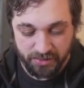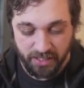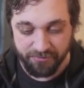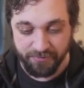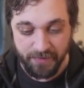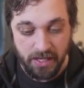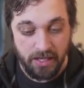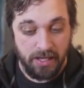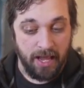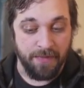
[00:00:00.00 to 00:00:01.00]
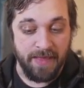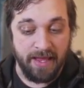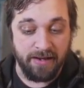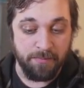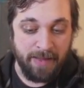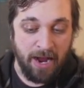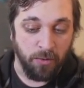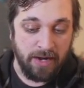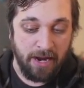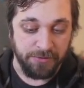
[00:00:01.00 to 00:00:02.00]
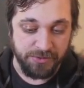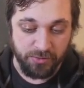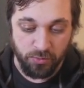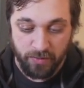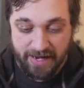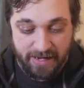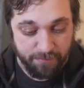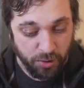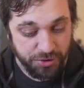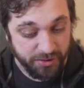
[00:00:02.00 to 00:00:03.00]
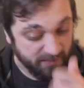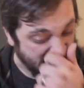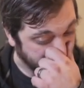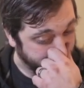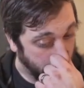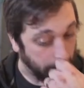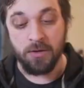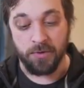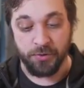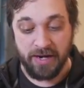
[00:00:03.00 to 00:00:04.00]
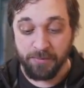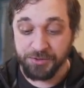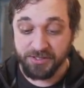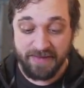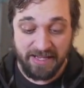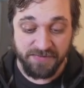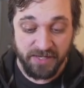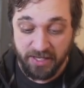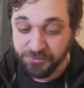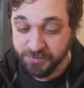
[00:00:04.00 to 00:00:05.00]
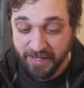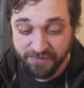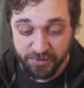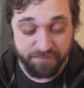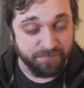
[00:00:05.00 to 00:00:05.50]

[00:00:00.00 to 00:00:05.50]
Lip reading: enough. And then Powerhouse Grey Merchant of Asphodel. When Grey Merchant of Asphodel enters the battlefield,